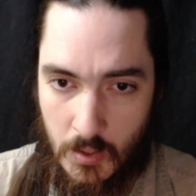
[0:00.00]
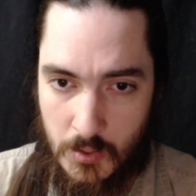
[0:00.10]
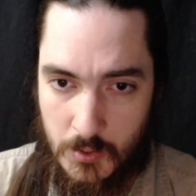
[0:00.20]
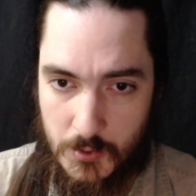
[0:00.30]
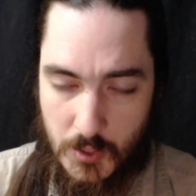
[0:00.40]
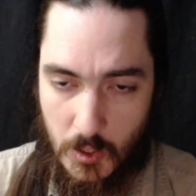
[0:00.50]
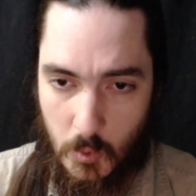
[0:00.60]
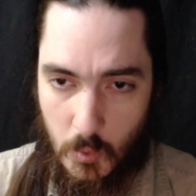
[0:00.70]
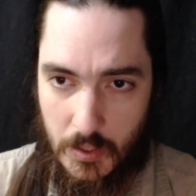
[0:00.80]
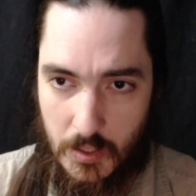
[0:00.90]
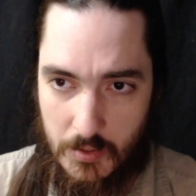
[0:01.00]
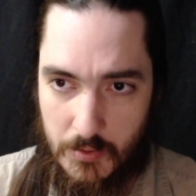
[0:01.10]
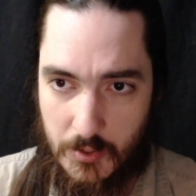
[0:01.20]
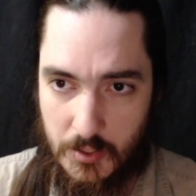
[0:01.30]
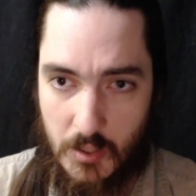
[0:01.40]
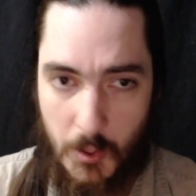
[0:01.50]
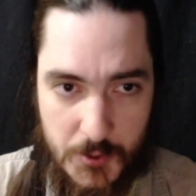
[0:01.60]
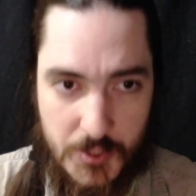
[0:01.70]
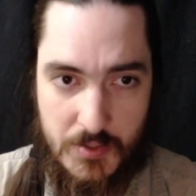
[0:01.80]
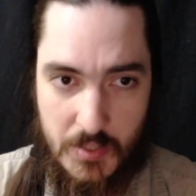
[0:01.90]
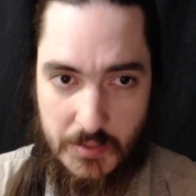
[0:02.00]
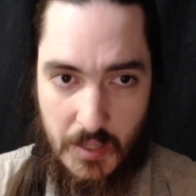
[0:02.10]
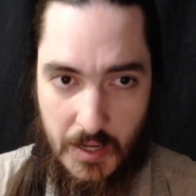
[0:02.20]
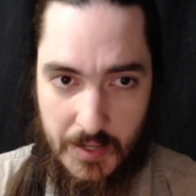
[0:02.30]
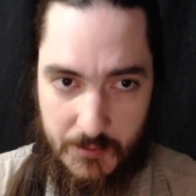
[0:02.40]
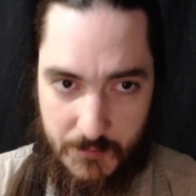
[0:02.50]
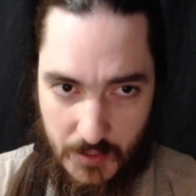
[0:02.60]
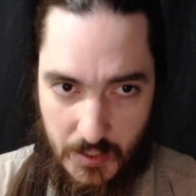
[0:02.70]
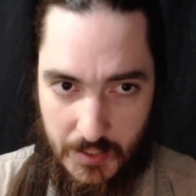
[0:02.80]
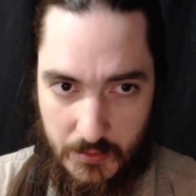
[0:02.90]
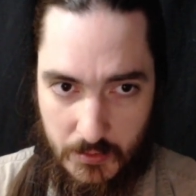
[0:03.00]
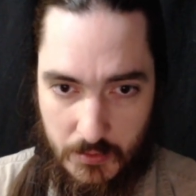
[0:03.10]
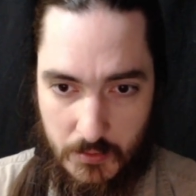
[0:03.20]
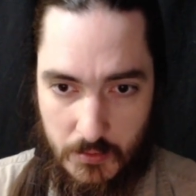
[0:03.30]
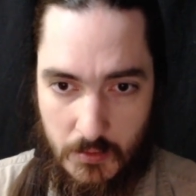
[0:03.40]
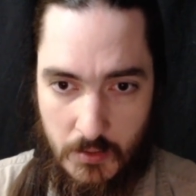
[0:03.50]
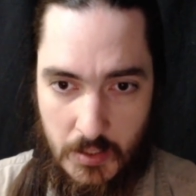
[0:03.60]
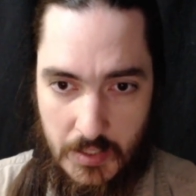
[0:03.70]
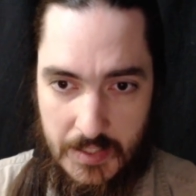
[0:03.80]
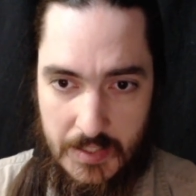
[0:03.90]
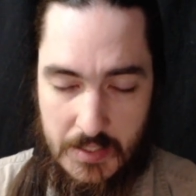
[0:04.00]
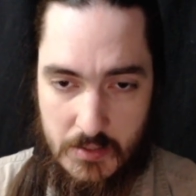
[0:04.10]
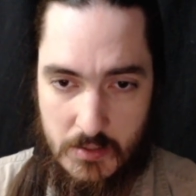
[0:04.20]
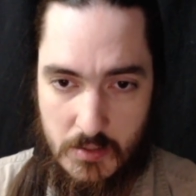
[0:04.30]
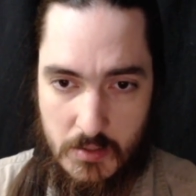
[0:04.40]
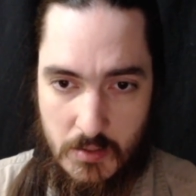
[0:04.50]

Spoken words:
So the closest thing that I could find is